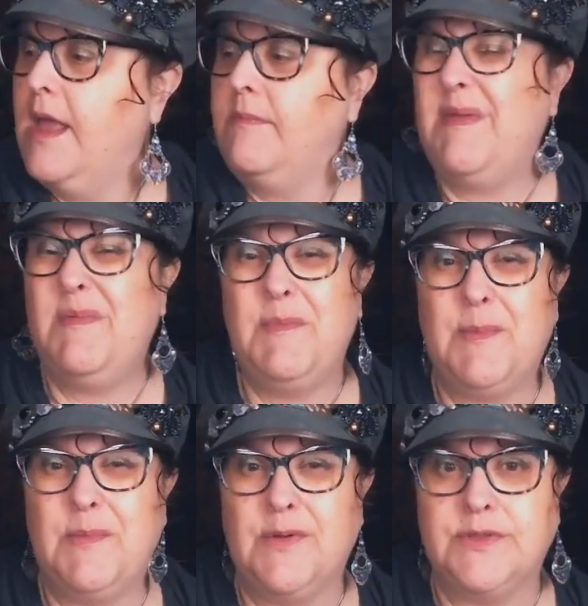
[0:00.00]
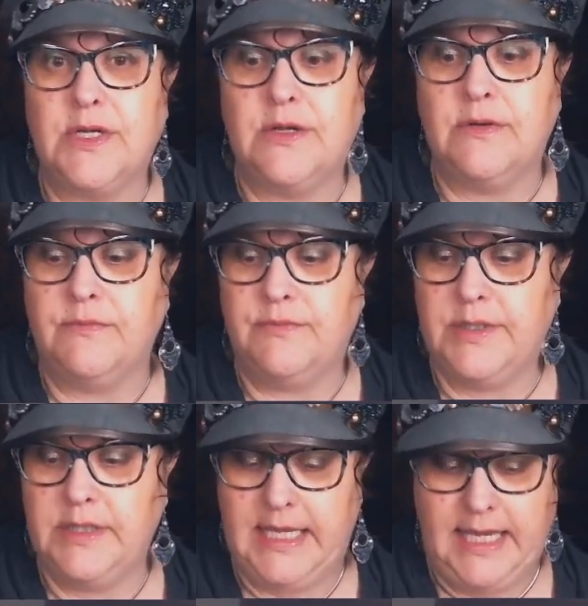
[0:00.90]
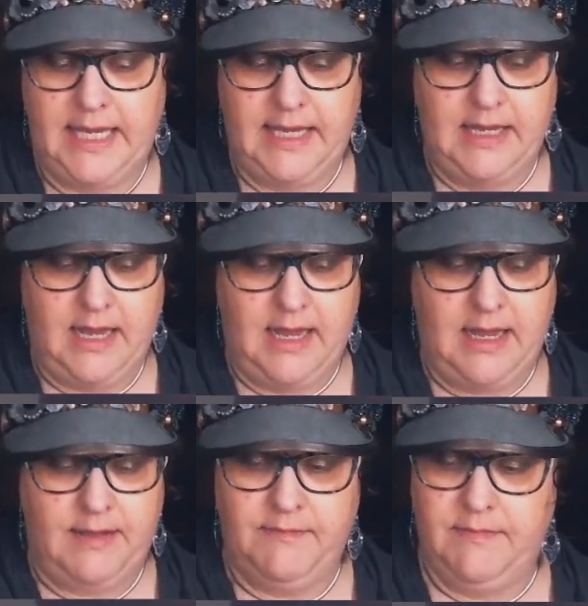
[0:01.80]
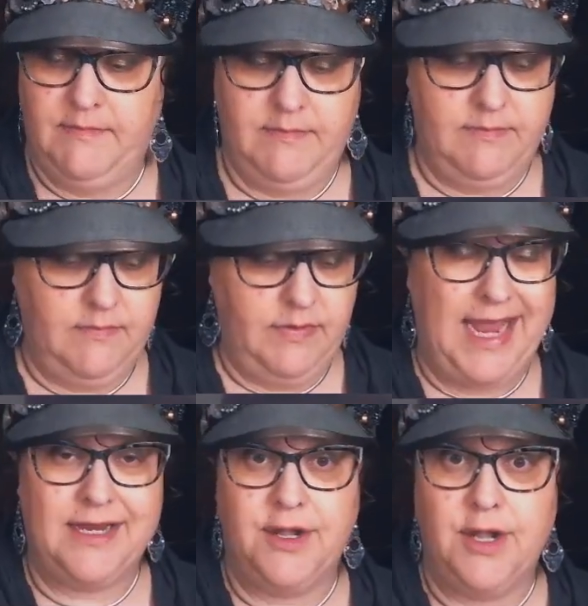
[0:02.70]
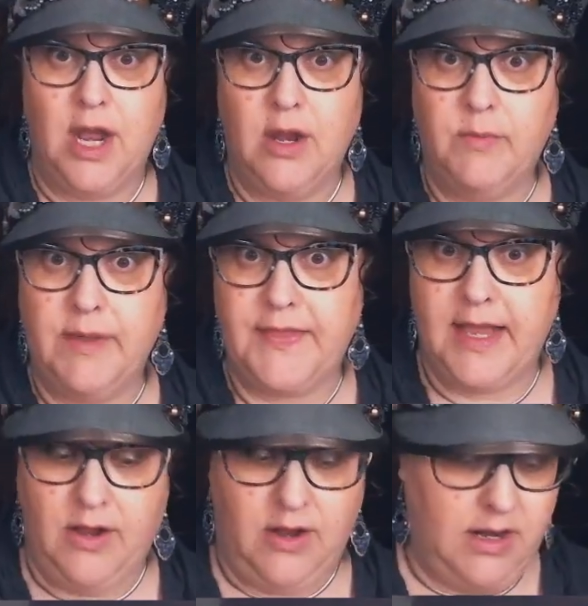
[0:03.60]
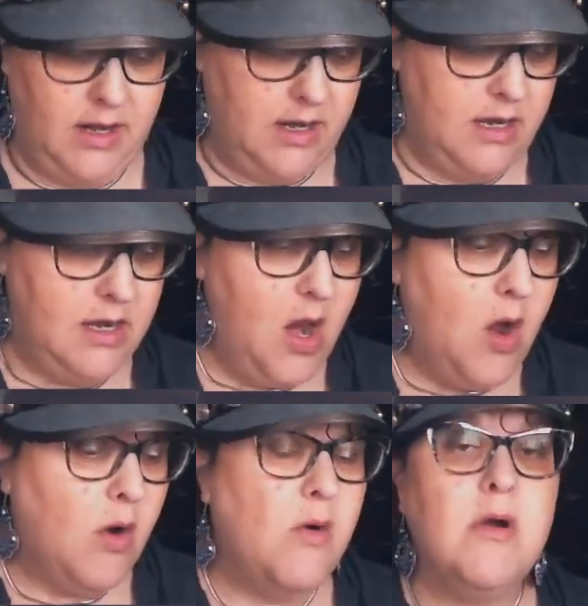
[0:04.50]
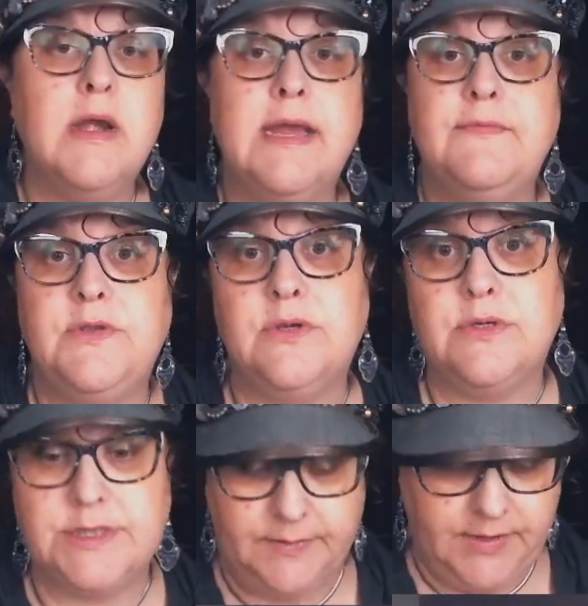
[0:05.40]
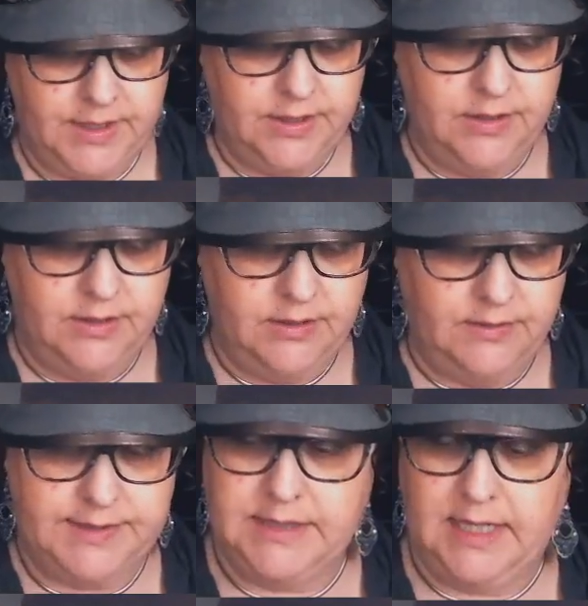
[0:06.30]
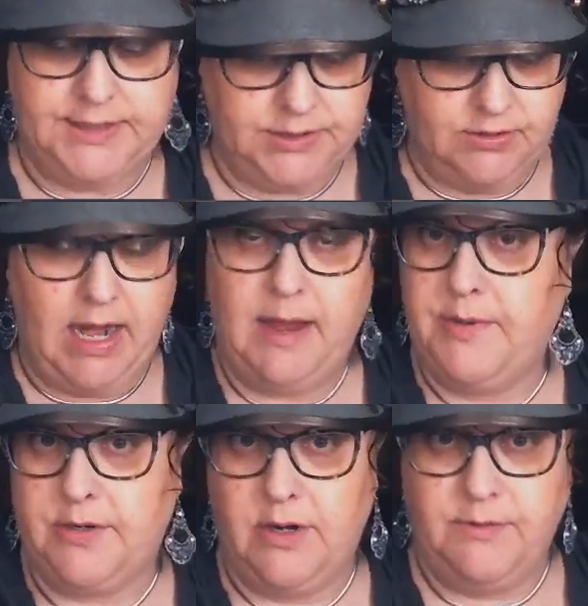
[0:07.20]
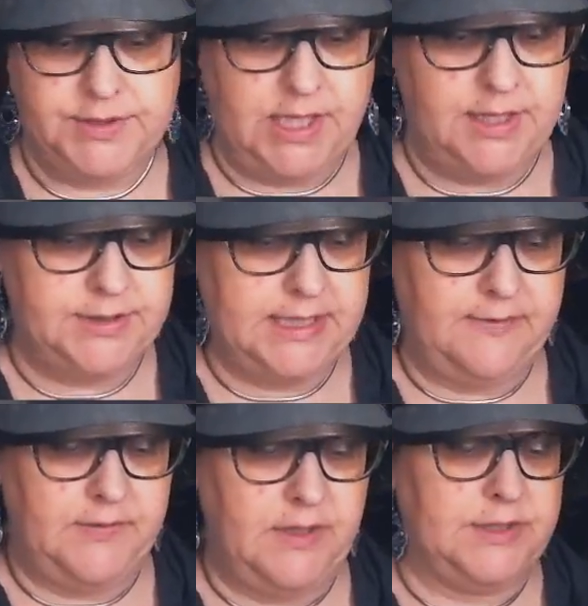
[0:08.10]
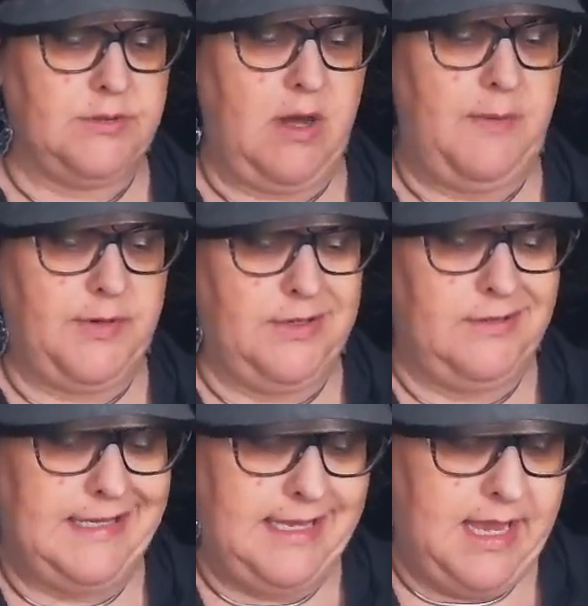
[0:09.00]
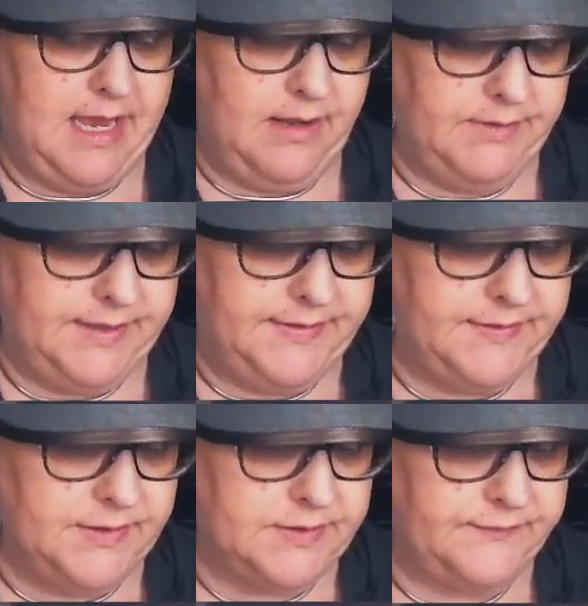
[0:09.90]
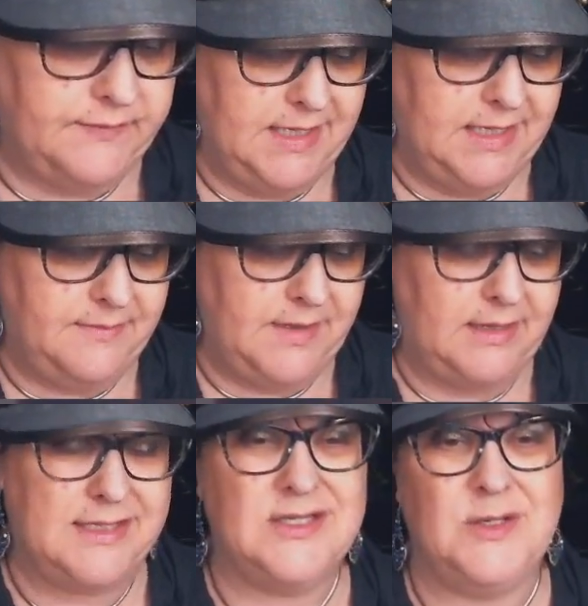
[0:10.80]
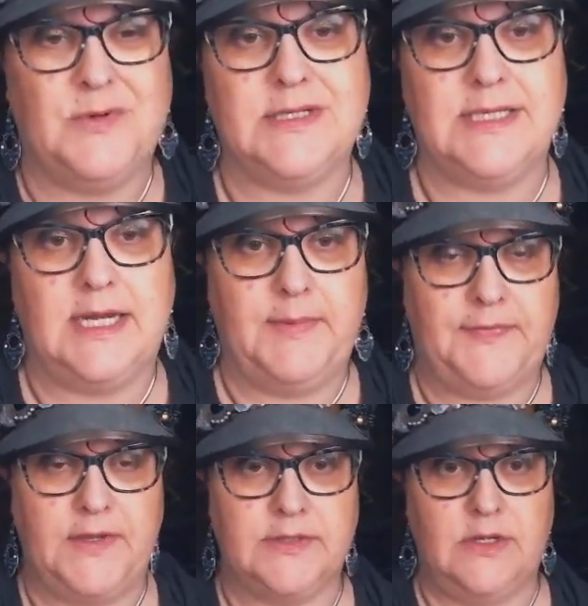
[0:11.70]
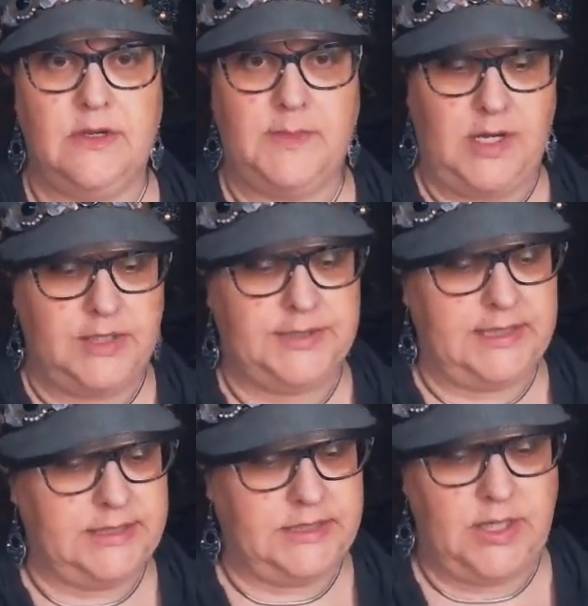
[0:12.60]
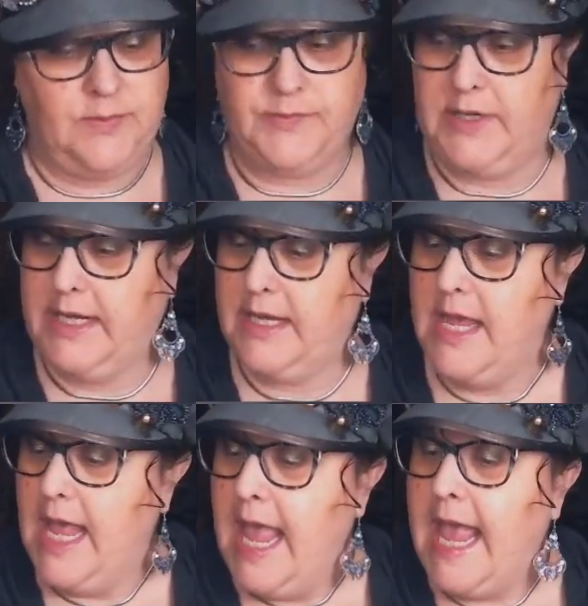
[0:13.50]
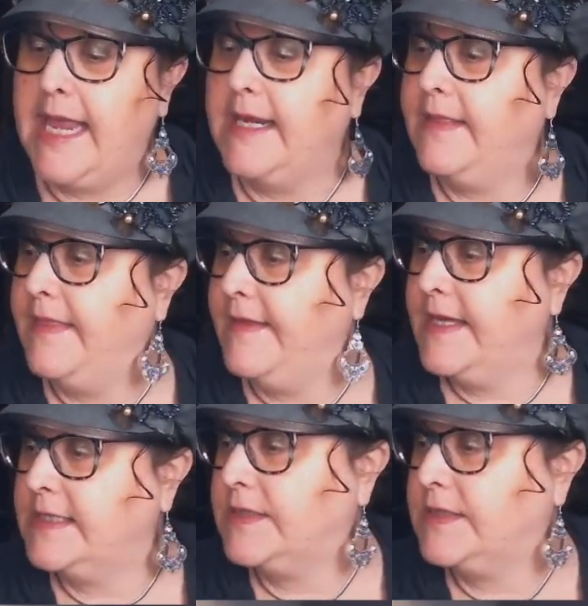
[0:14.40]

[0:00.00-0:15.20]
maybe people don't really know what they are, or if you're someone who is not a scrapbooker, which I understand. If you're not a scrapbooker, you're like, yeah, I don't really think those are for I'm not like super excited about those. Oh my gosh, that's so pretty. And in this